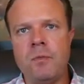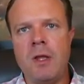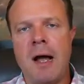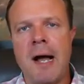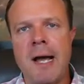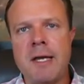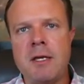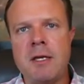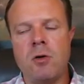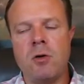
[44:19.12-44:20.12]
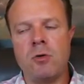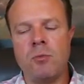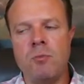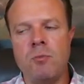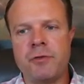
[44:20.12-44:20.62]
I
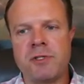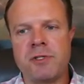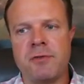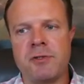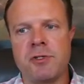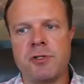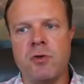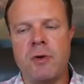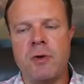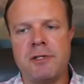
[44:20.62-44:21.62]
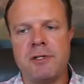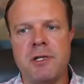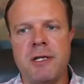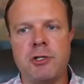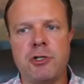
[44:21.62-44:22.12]
moved to San Francisco as
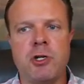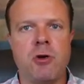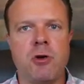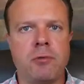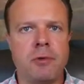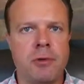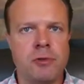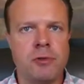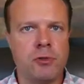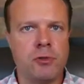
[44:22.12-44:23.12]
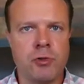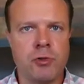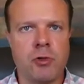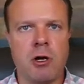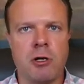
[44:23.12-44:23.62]
an engineer, to sort
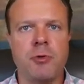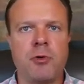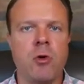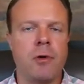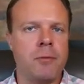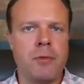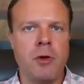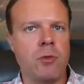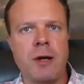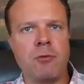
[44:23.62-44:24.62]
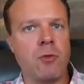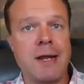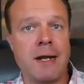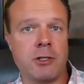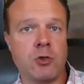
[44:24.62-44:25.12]
of turn entrepreneur, when I right
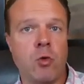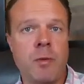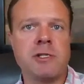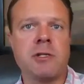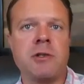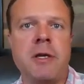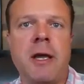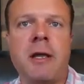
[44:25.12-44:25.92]
out of school, basically.